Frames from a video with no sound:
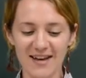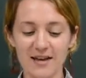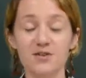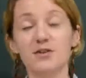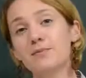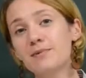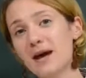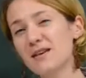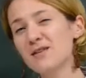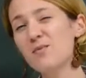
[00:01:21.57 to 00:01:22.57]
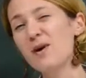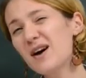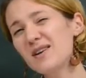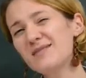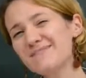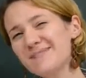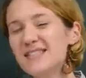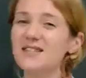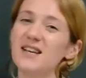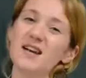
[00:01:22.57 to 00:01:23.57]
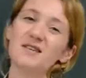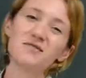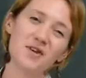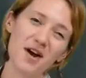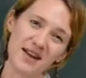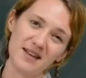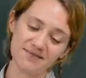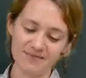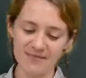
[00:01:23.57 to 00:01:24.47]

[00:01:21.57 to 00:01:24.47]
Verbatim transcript: And your reply is, Well, he's kind of right.